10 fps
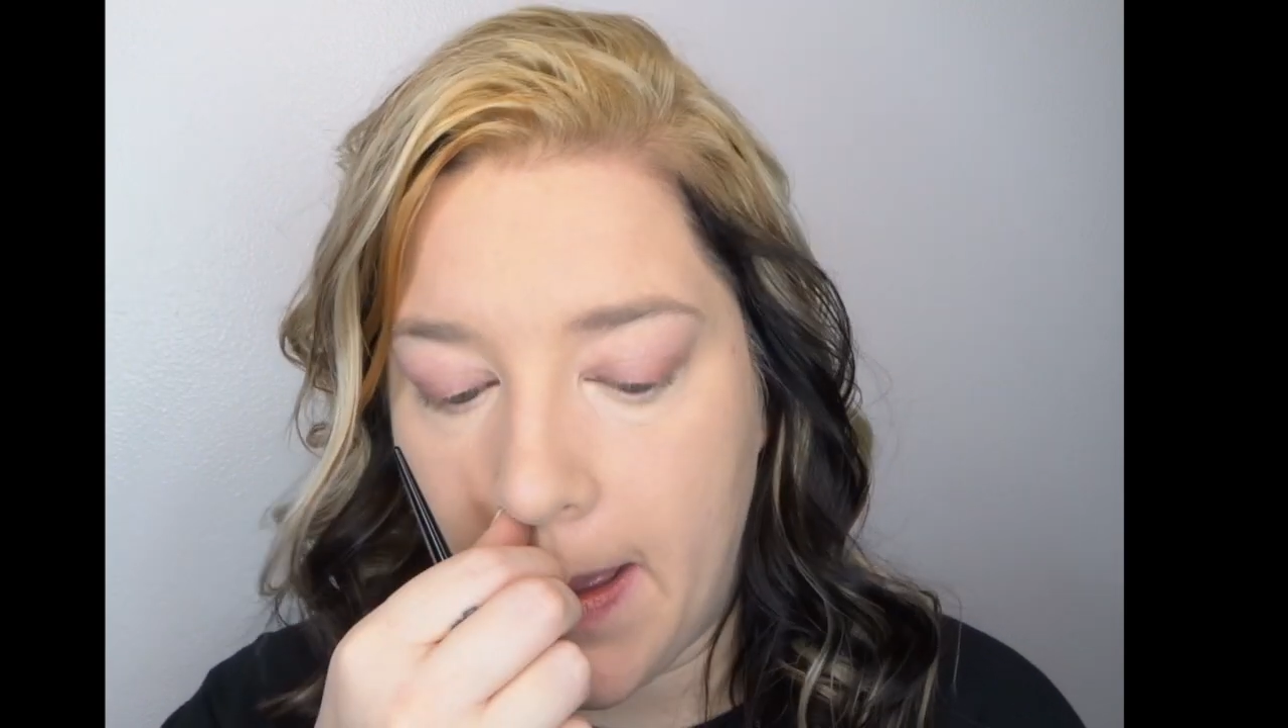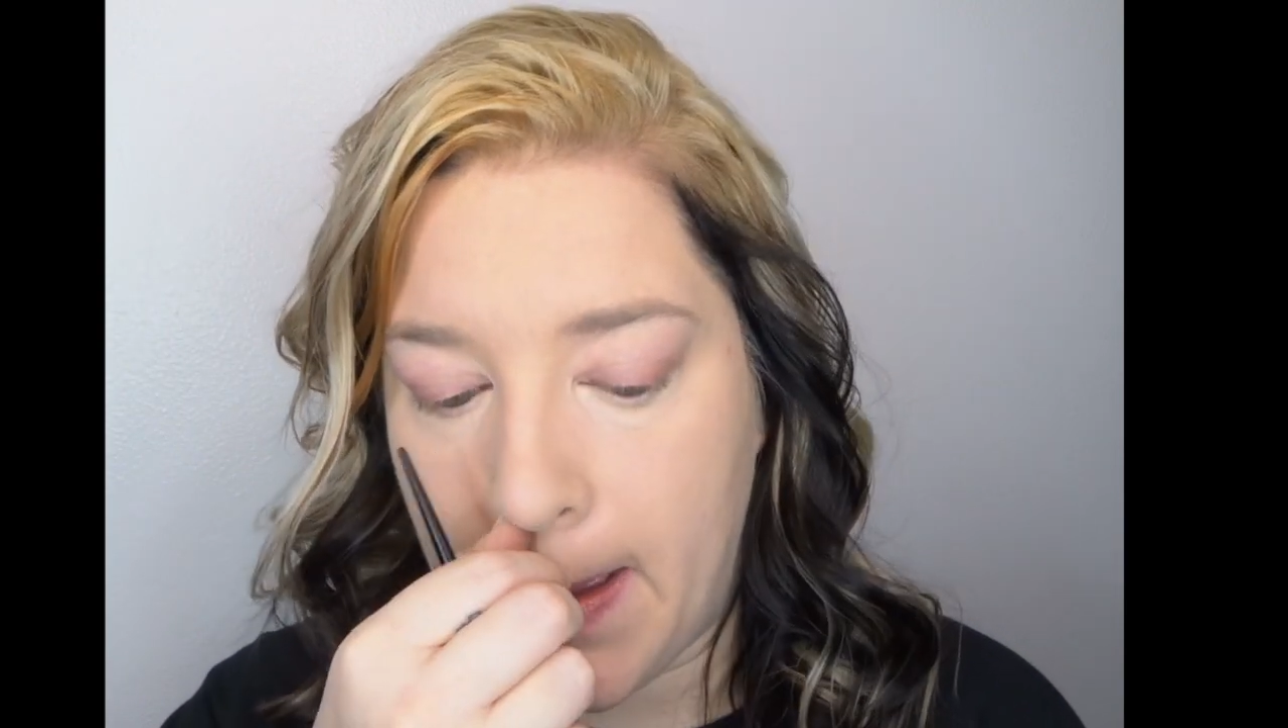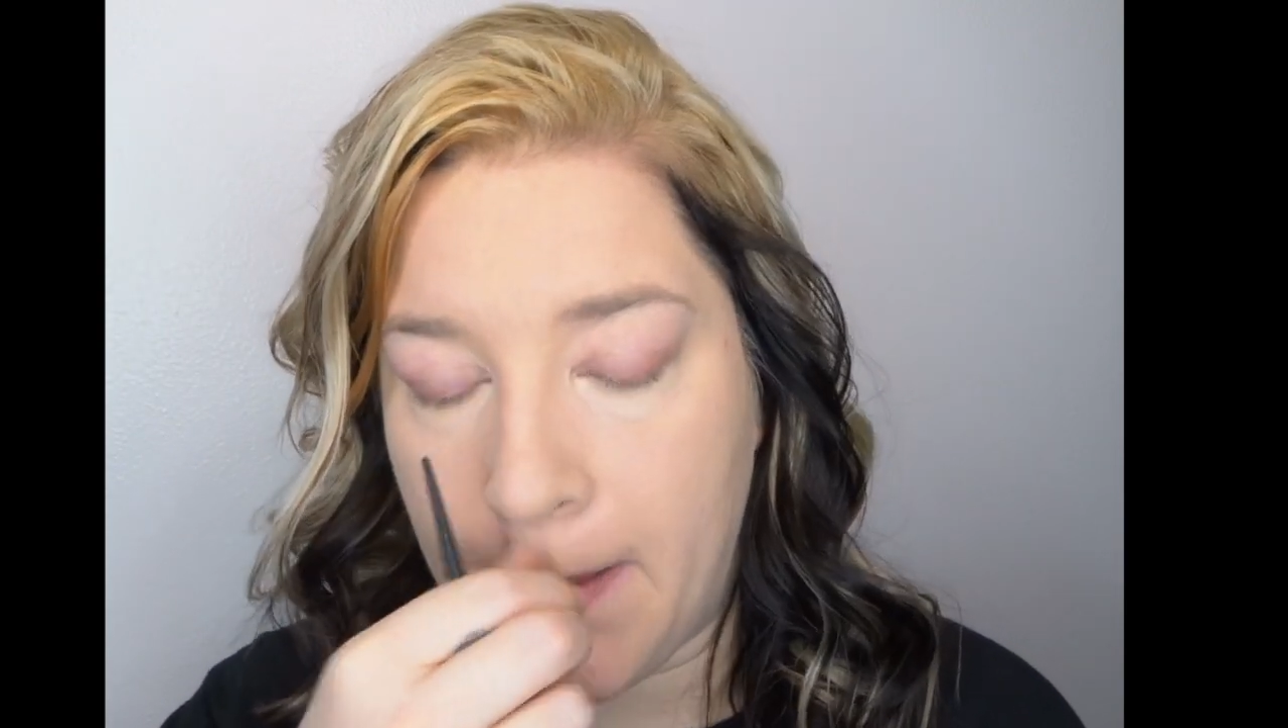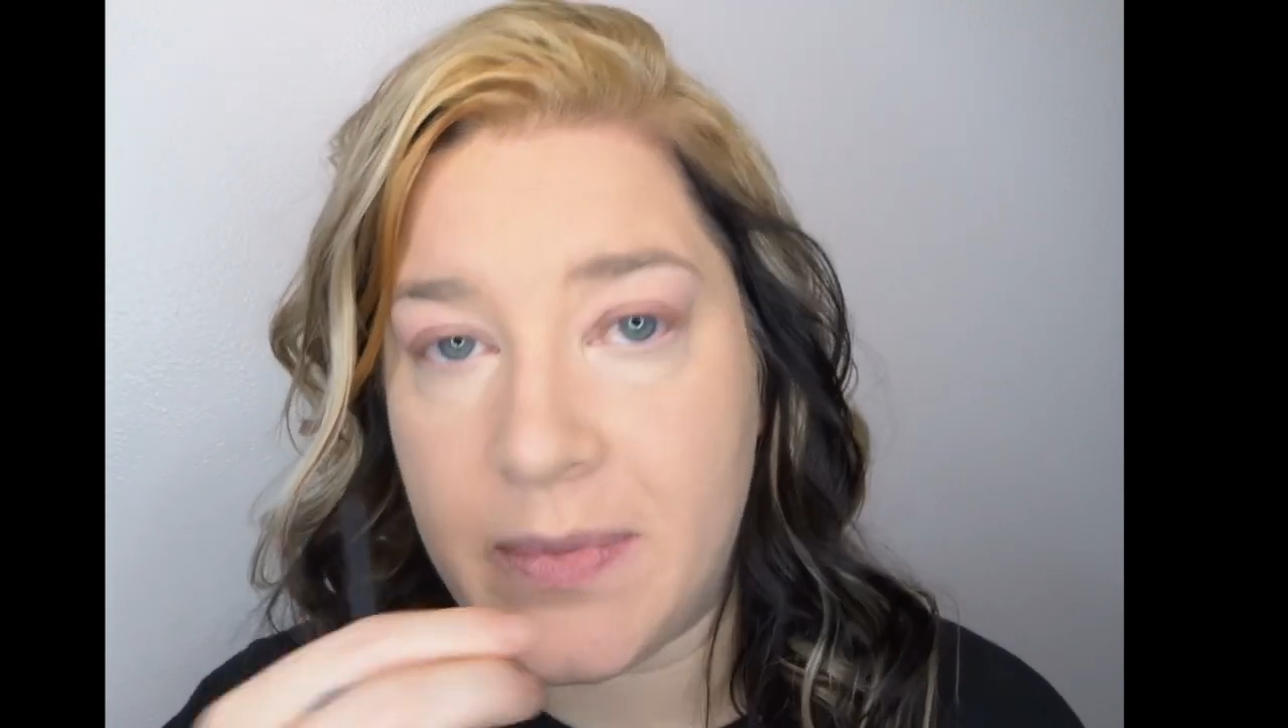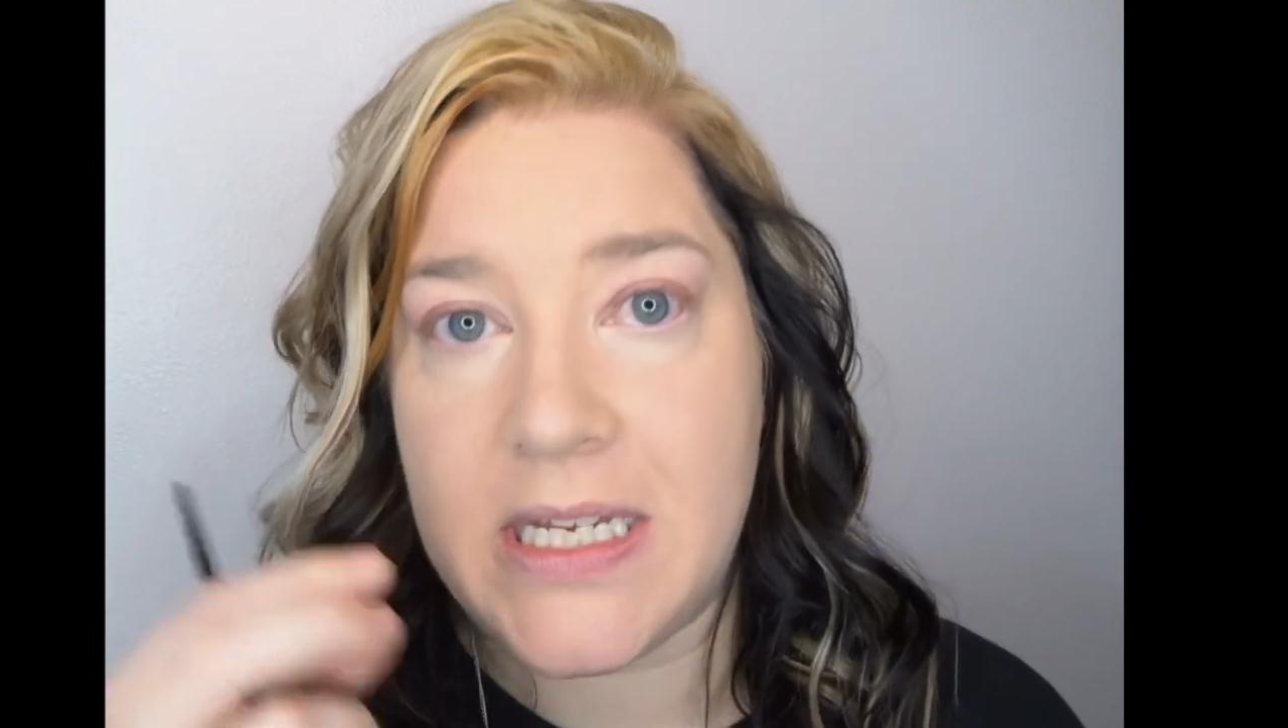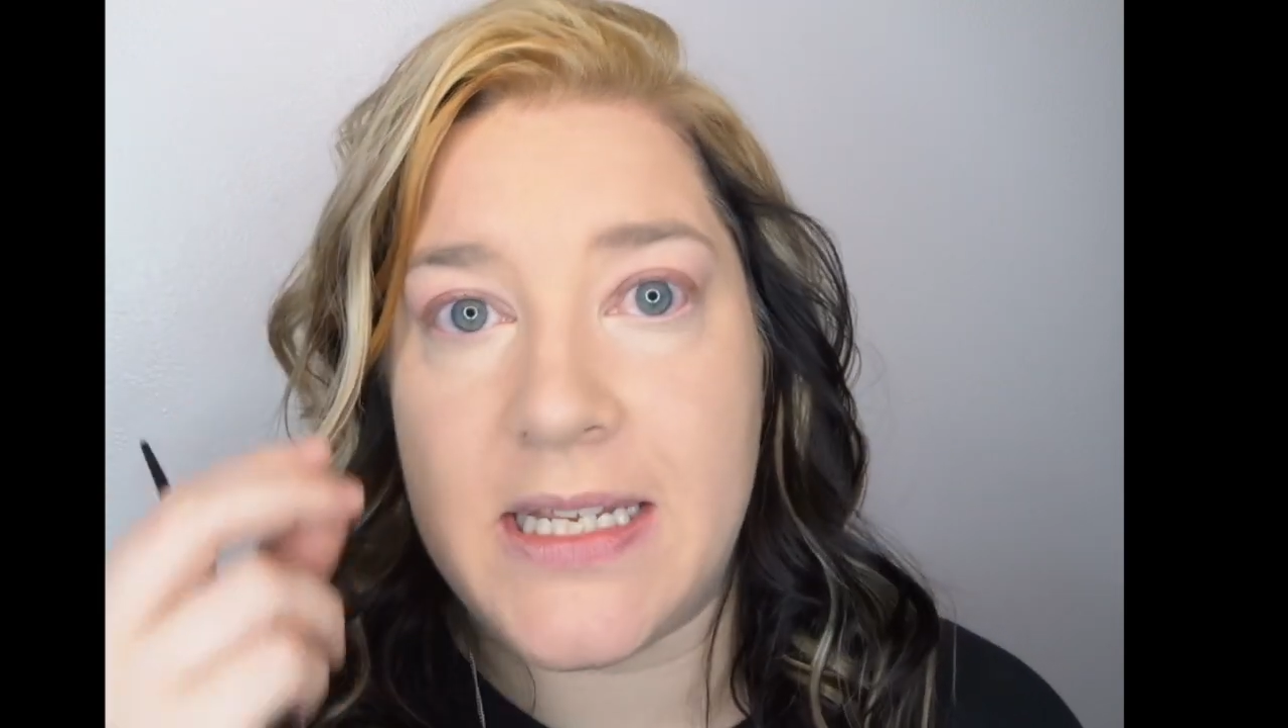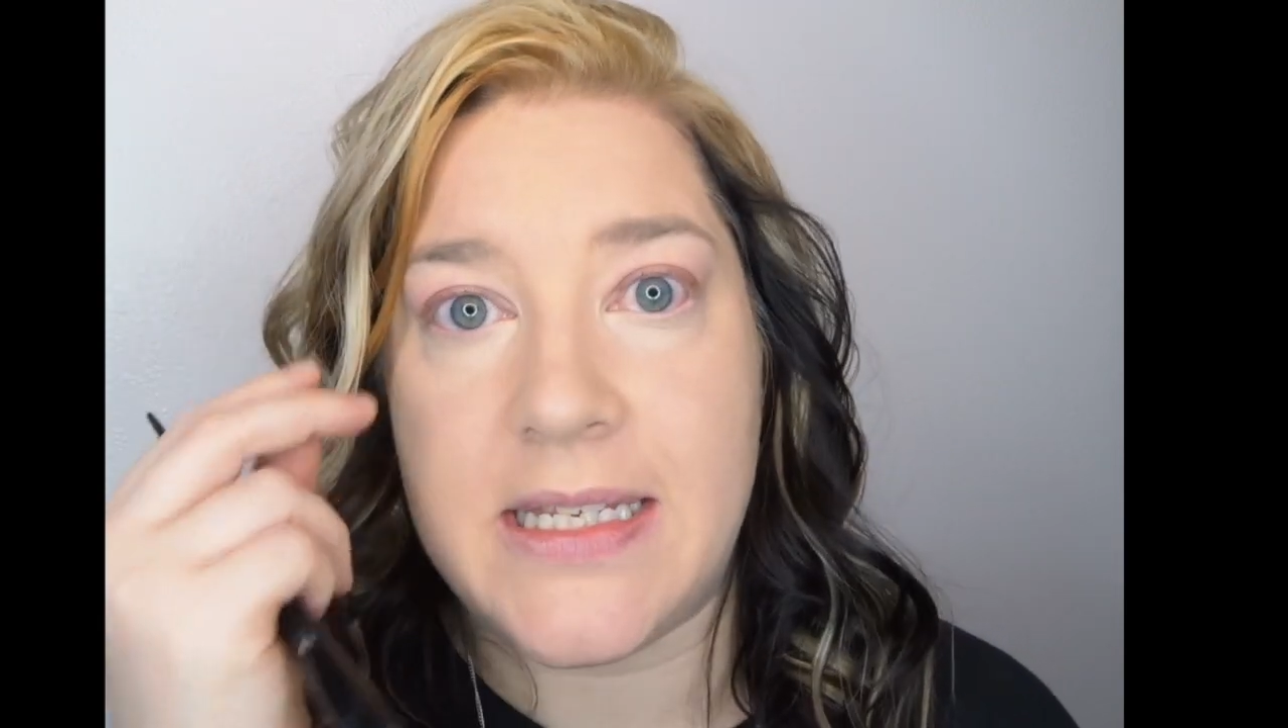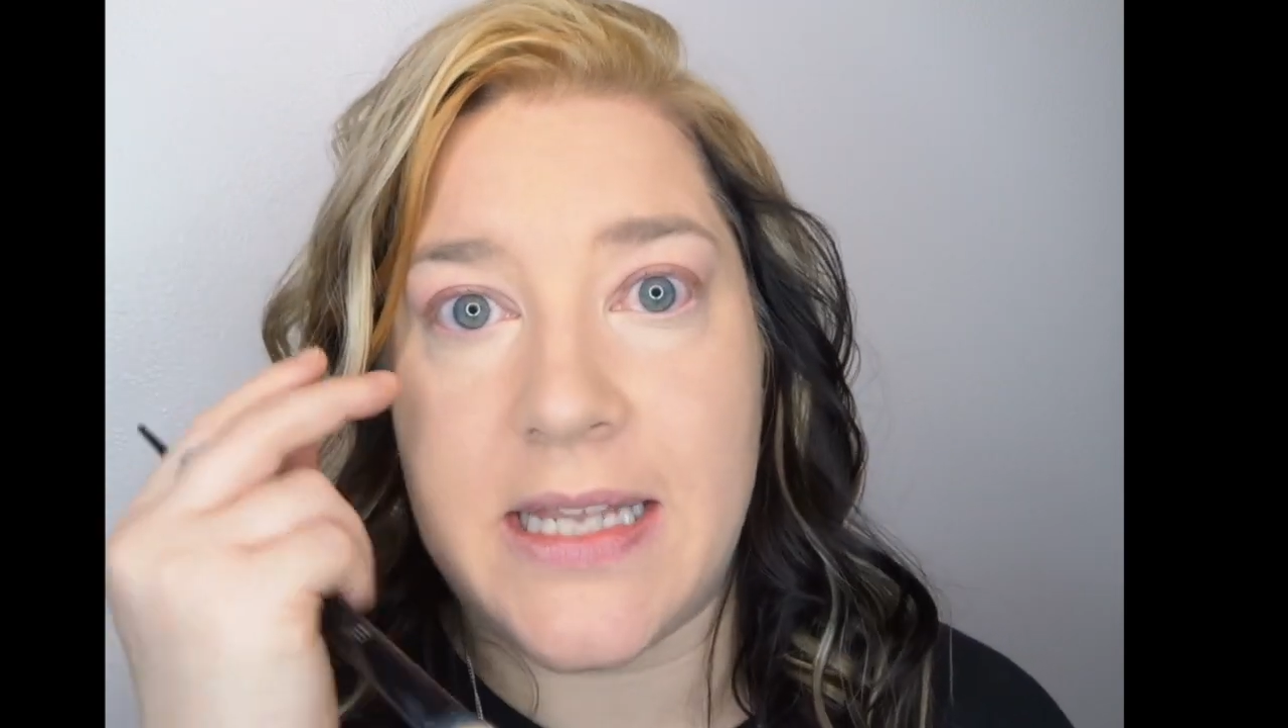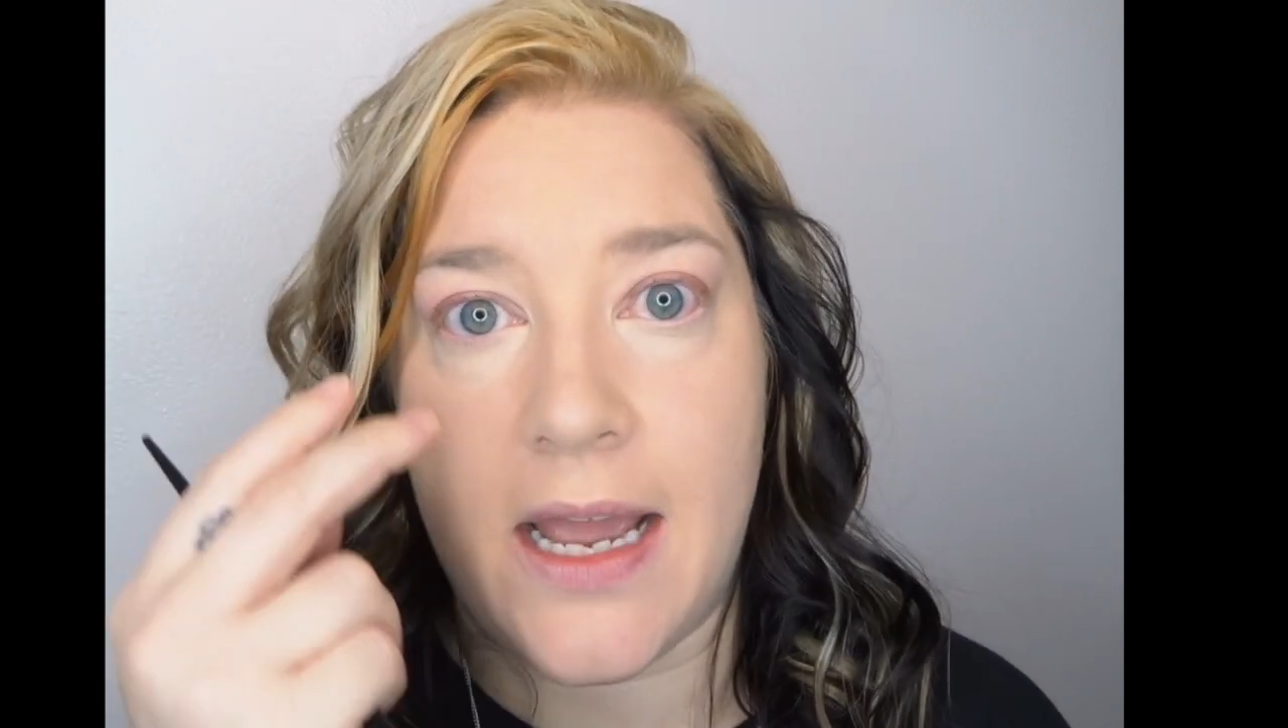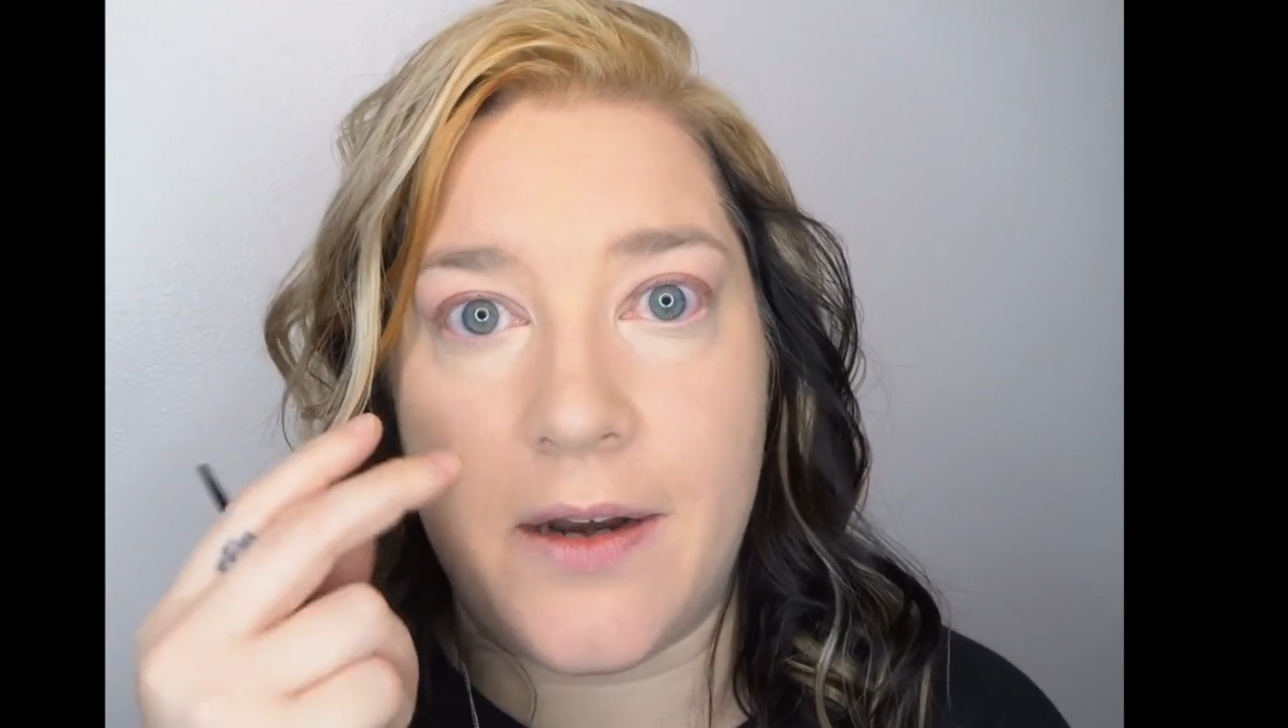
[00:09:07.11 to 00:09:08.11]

to set